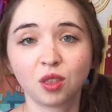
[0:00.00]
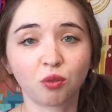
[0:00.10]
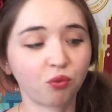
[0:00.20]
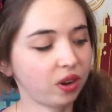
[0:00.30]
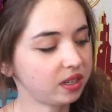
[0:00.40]
The
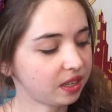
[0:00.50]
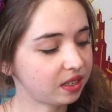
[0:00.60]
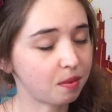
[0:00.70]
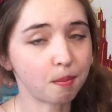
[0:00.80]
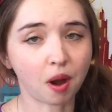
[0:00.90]
front
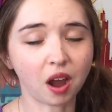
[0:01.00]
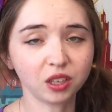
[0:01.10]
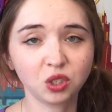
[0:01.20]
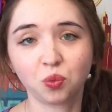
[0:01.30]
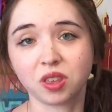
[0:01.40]
is
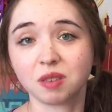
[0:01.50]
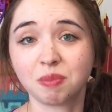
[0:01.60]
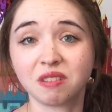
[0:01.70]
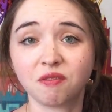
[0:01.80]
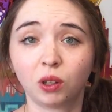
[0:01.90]
embossed with the
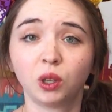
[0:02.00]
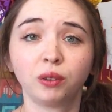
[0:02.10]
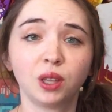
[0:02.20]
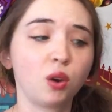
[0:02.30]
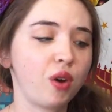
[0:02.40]

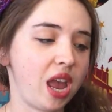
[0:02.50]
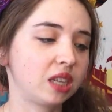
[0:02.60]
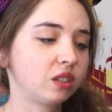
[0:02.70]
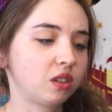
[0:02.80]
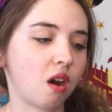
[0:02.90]
Pinfolio logo
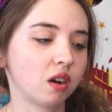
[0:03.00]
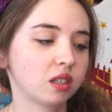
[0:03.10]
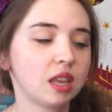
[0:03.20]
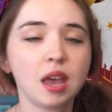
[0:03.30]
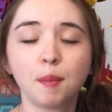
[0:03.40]
and stars,